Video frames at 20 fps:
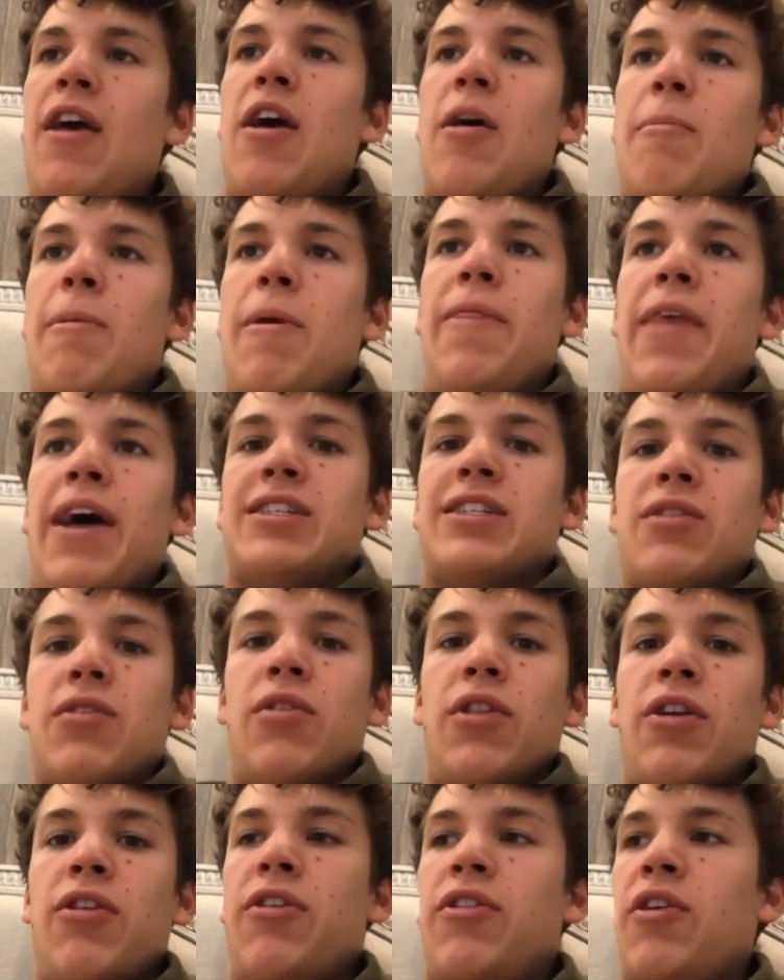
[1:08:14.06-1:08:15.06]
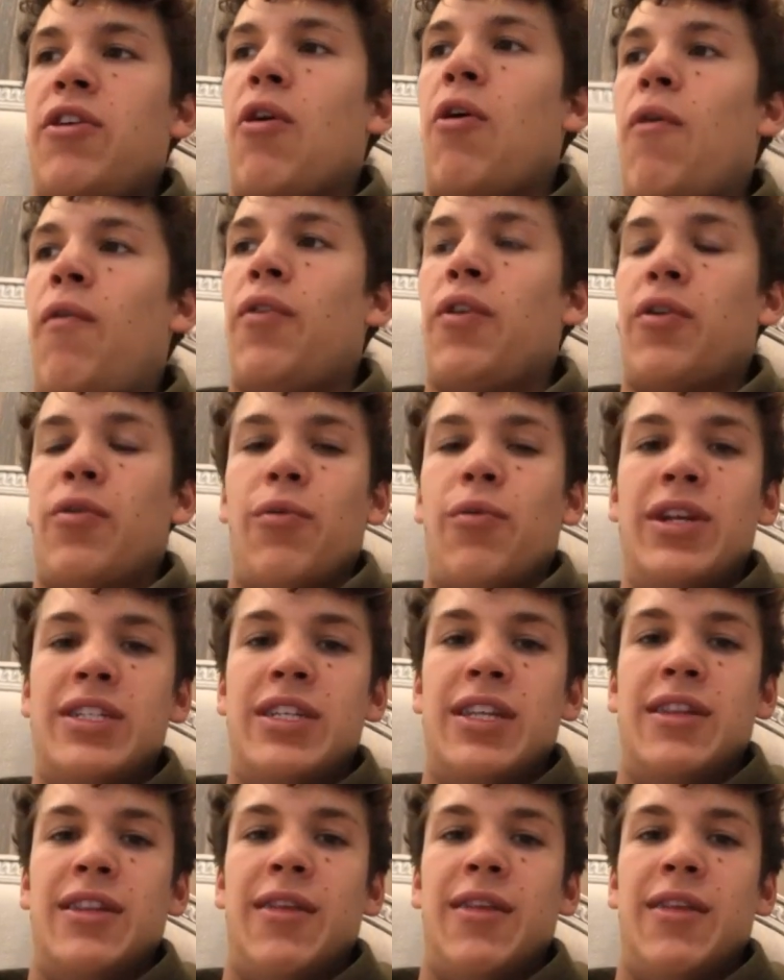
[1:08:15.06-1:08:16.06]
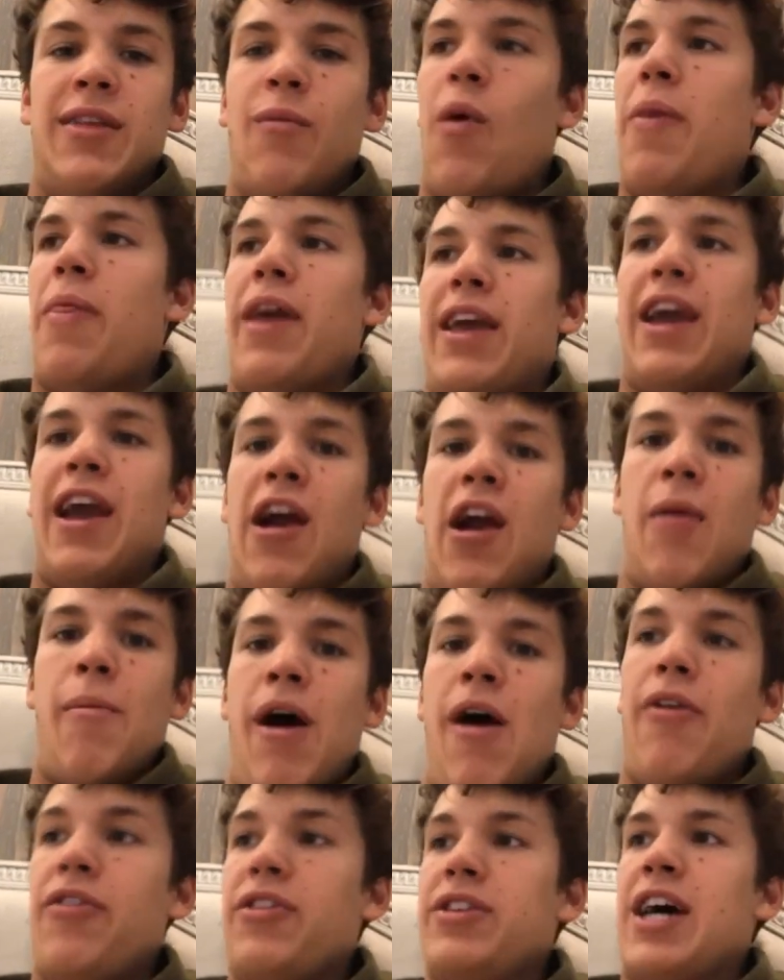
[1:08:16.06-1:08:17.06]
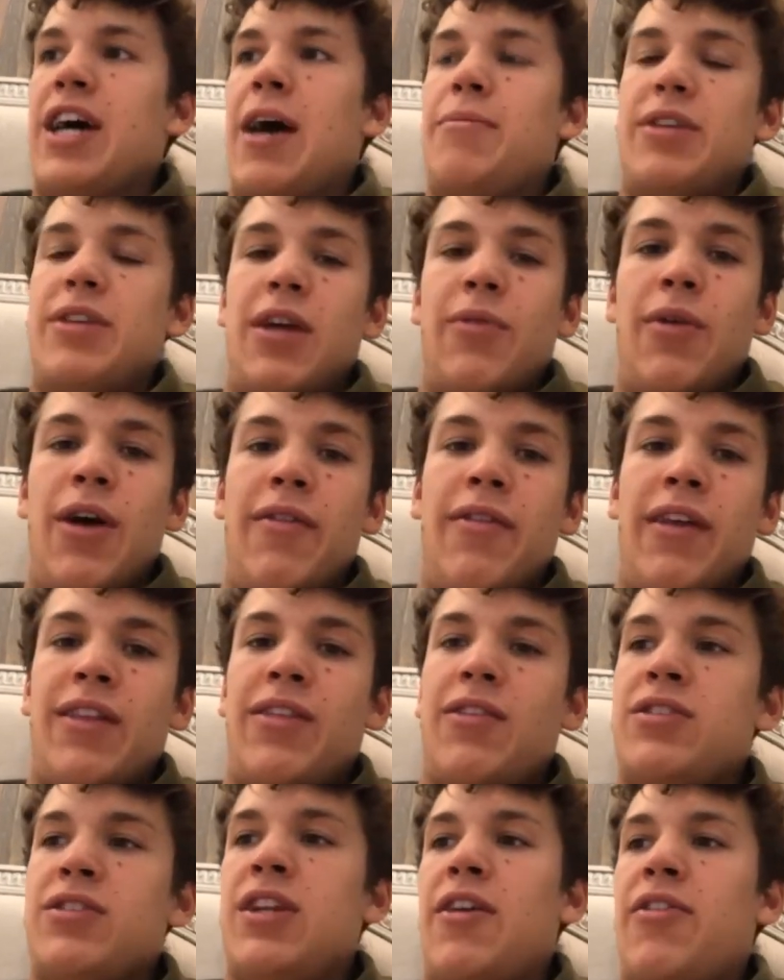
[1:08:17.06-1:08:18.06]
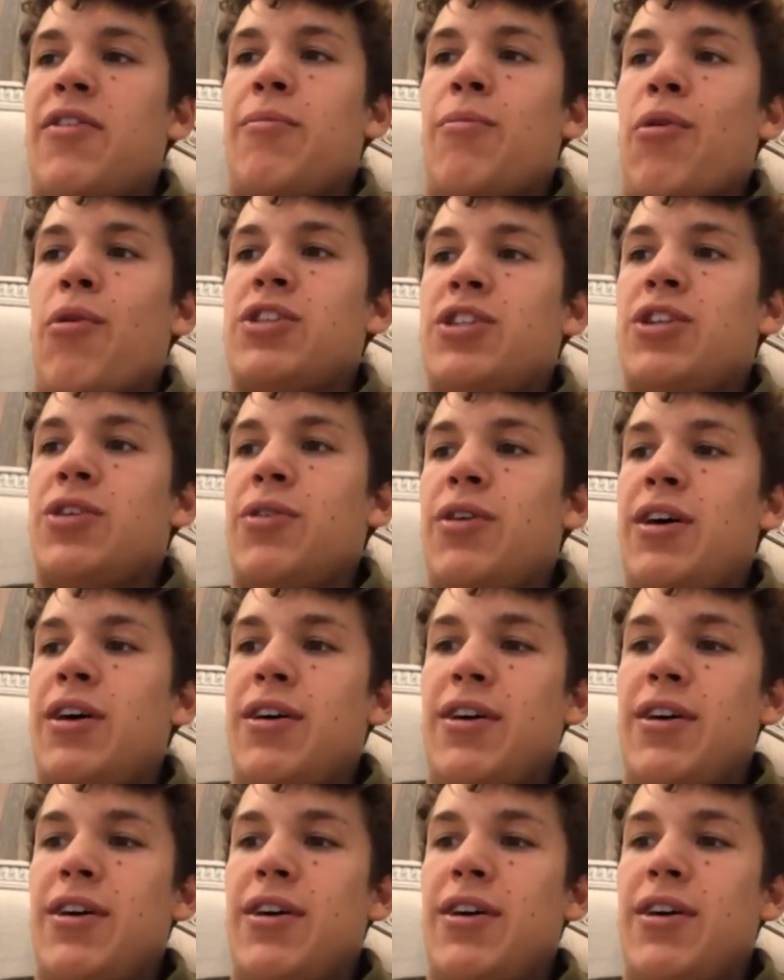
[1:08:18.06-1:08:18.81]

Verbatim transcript: but that's literally the only reason why they care about the times I run. Like there's nothing more to it.